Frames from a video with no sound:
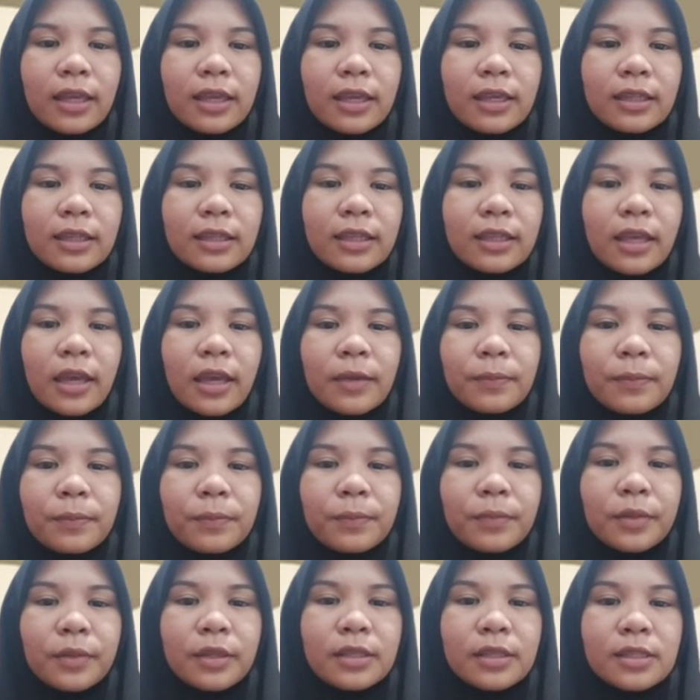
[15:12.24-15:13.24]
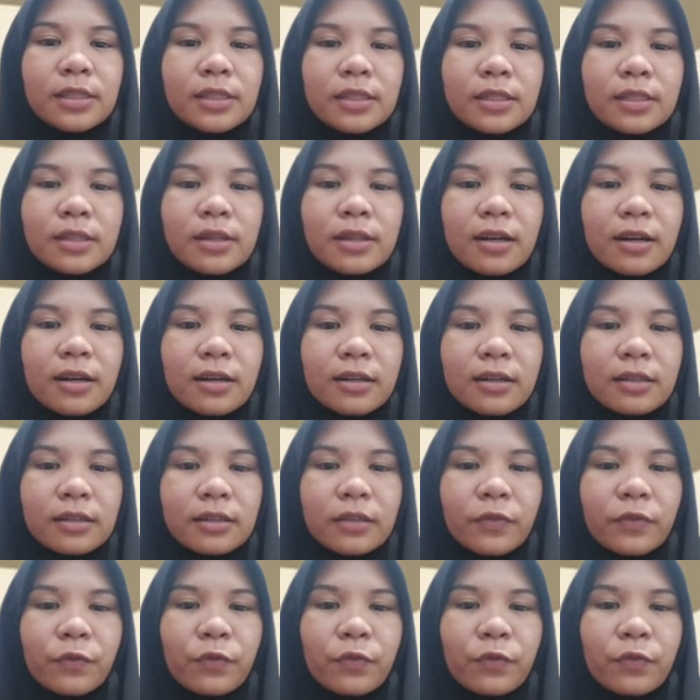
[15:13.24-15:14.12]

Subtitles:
It can be start